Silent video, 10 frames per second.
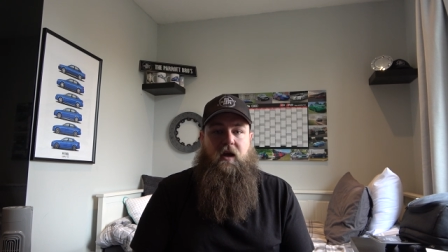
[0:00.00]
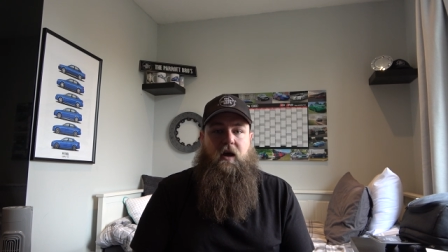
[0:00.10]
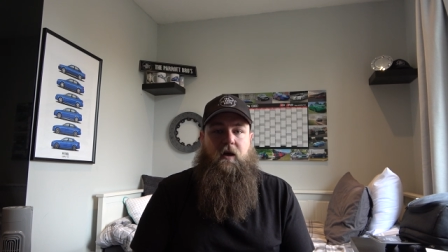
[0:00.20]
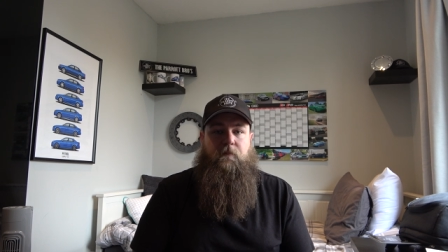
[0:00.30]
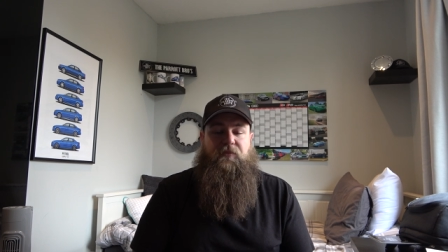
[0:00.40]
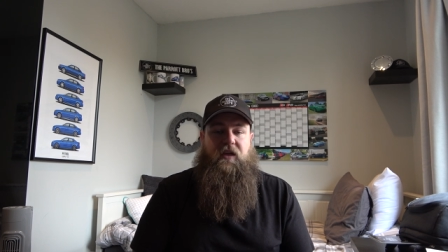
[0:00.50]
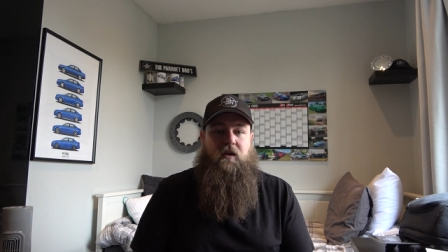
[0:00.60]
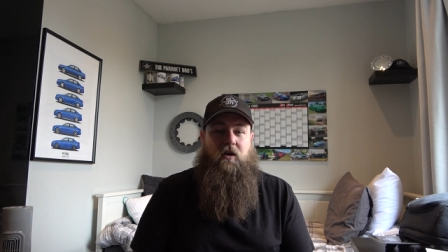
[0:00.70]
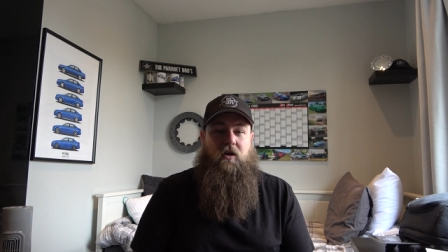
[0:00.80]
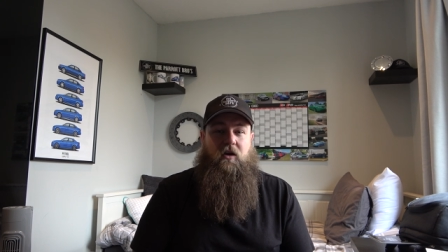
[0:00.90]
Um,
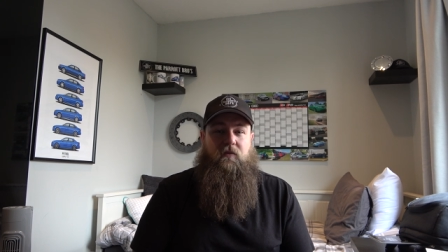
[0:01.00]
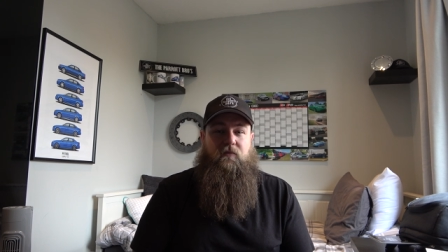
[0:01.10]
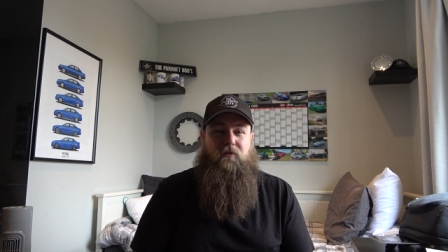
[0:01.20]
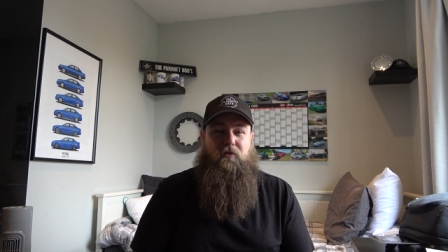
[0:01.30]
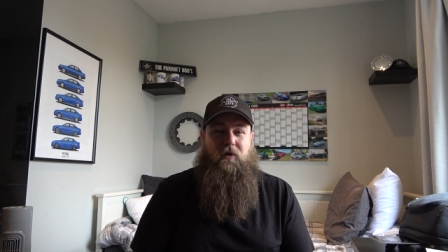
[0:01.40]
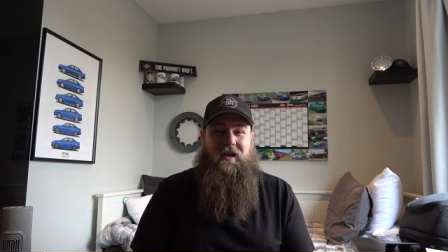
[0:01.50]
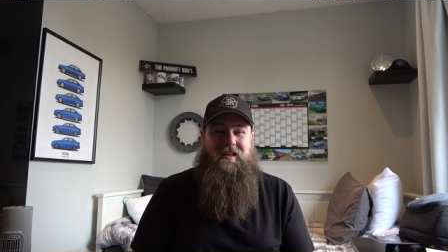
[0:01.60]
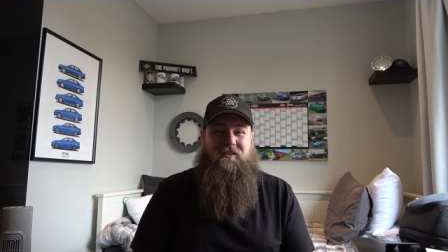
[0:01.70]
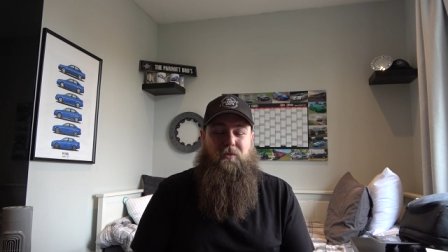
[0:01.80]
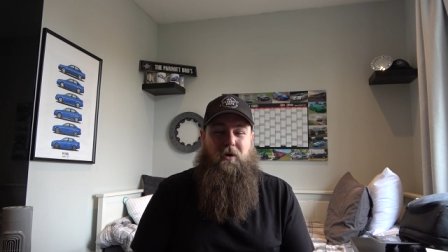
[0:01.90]
they are sort of
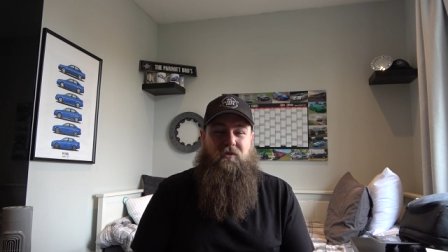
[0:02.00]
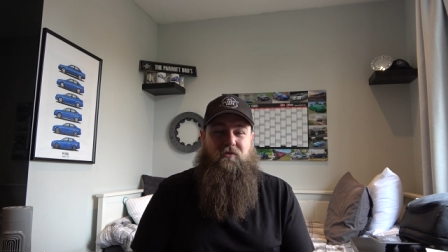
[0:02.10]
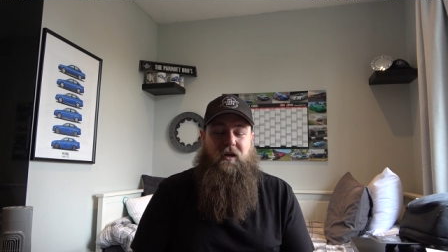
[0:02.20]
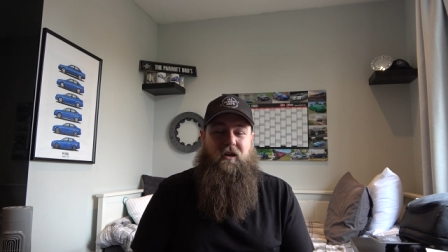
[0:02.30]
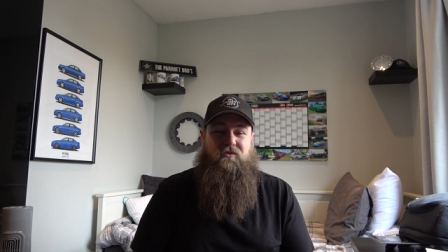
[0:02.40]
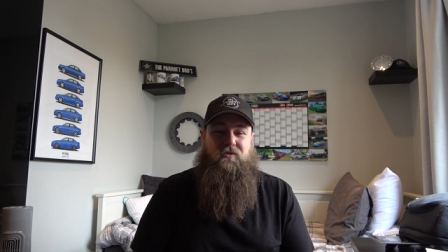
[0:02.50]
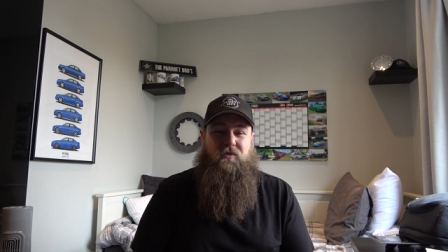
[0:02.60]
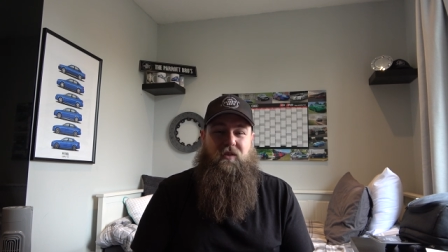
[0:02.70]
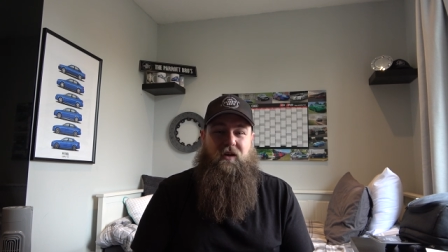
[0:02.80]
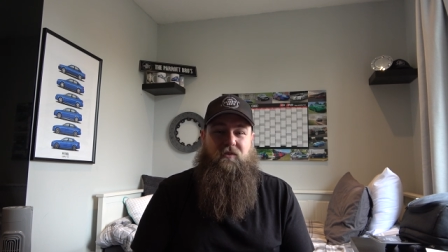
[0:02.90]
eight to 100, 800
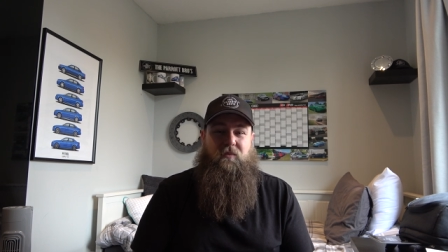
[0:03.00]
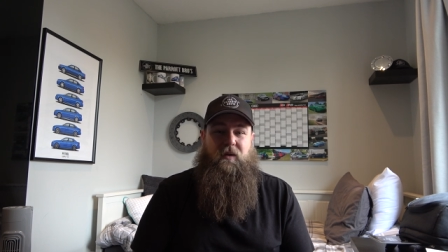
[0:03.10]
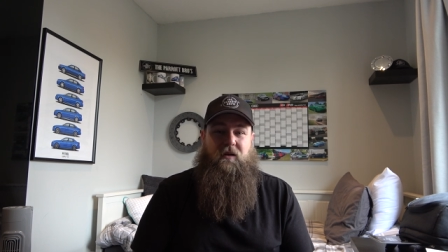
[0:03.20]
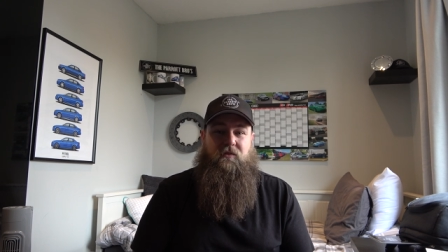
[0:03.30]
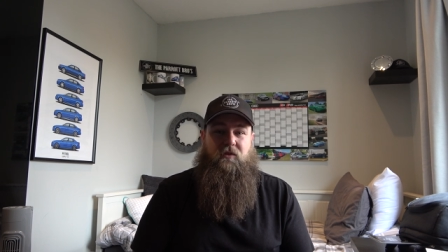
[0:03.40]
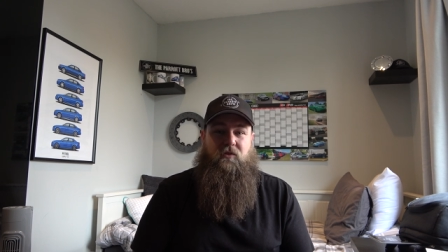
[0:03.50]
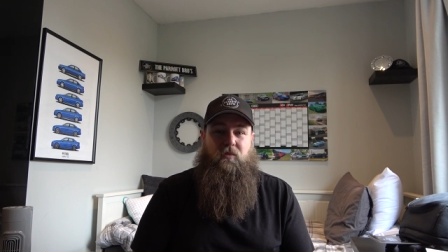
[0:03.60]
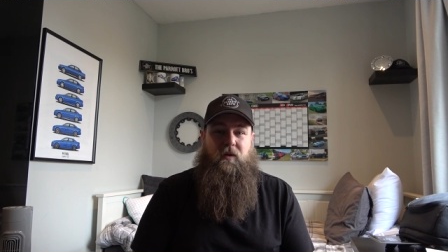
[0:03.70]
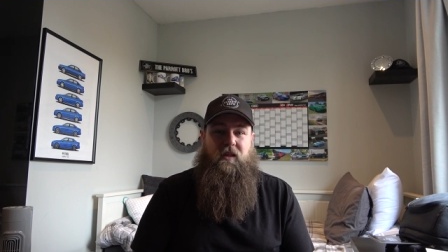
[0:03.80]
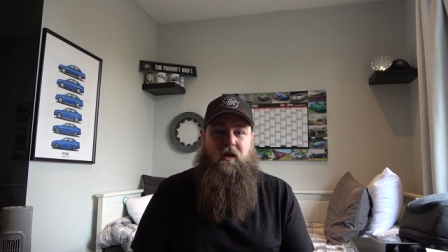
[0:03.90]
to a thousand pounds. So
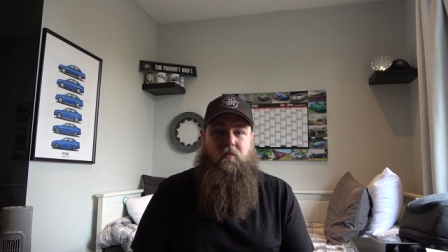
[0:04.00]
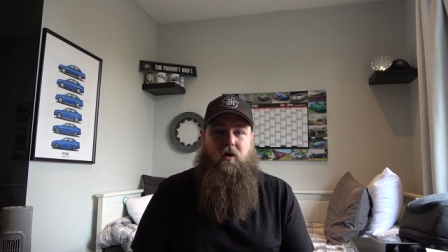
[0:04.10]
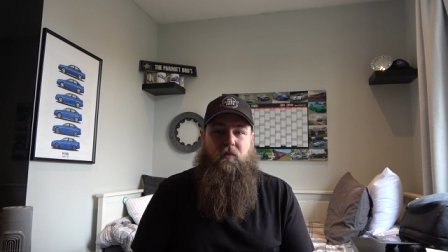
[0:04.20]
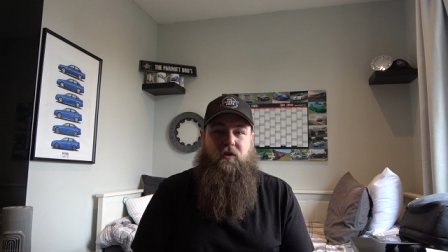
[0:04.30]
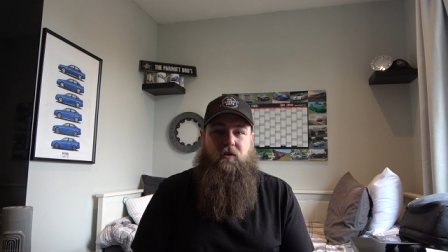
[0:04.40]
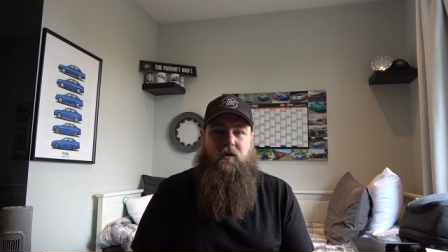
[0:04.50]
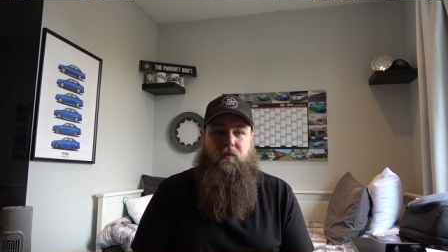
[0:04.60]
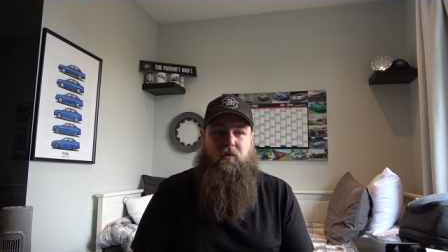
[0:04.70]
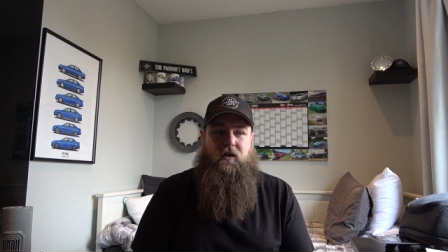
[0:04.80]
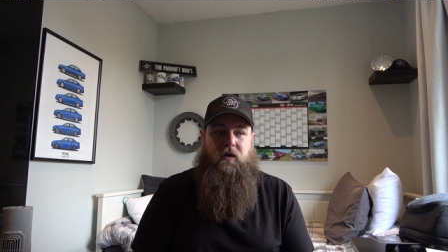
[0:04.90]
do bear that in mind when you're looking
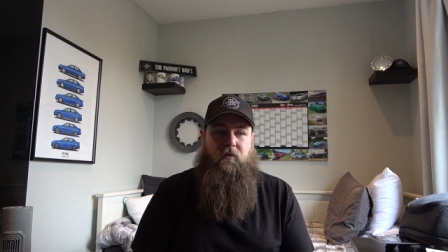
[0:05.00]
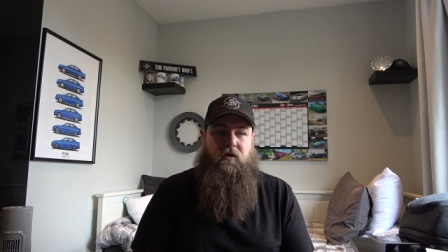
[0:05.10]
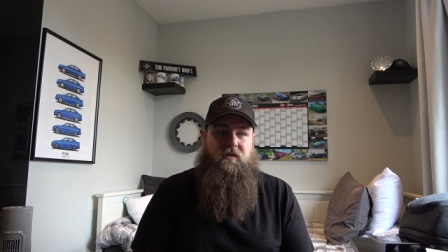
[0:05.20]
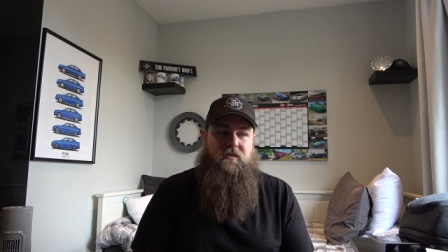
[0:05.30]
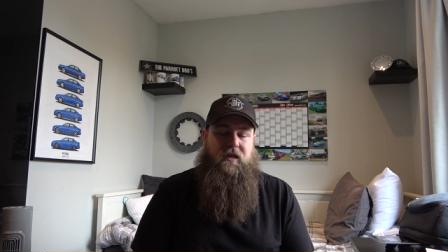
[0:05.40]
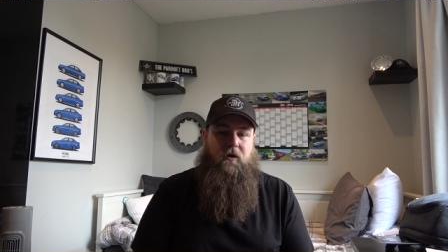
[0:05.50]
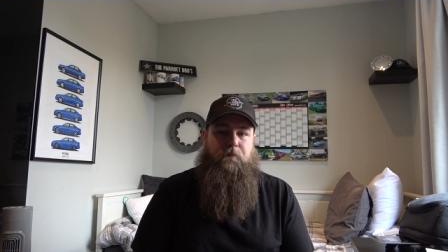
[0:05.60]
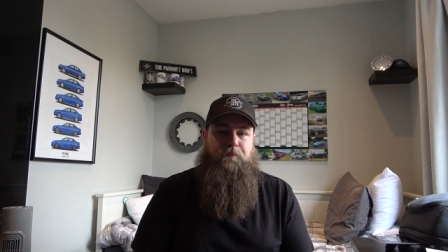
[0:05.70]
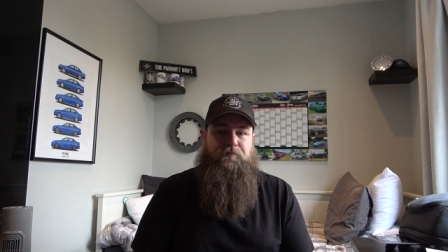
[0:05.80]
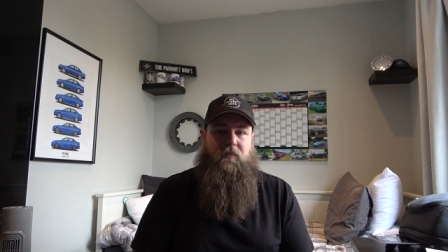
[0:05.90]
at brake upgrades. Now,